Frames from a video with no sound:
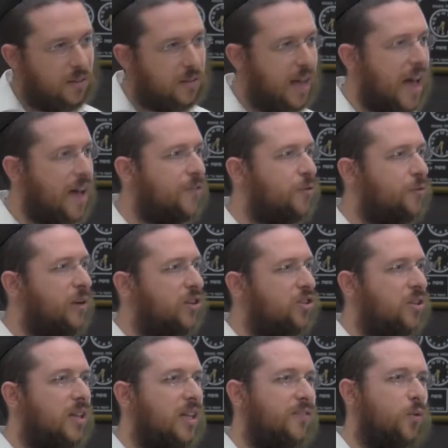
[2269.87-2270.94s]
They haven't
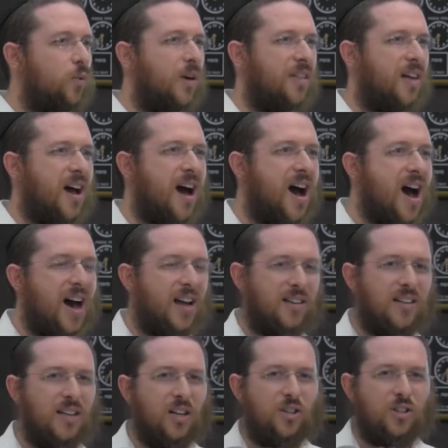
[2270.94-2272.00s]
reached the level where their
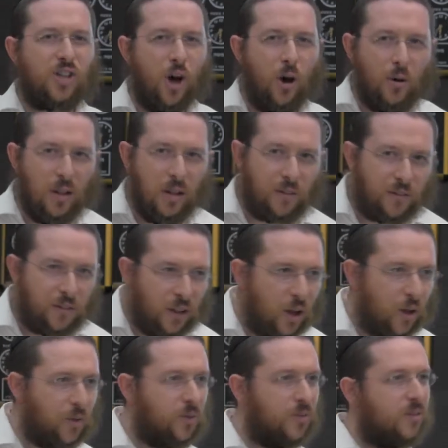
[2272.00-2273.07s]
heart totally
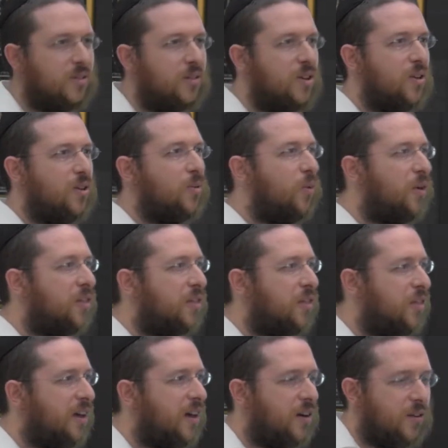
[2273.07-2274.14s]
flows
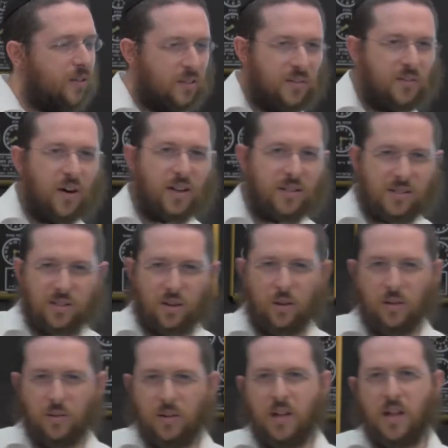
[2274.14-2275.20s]
with their divine
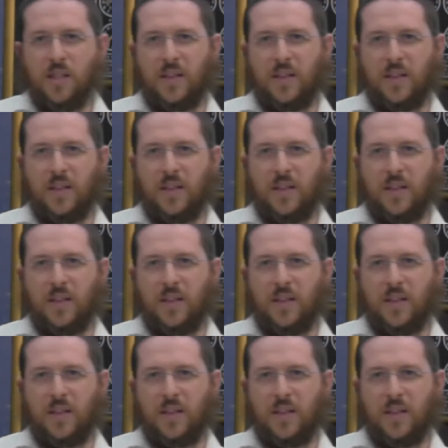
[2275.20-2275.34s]
soul.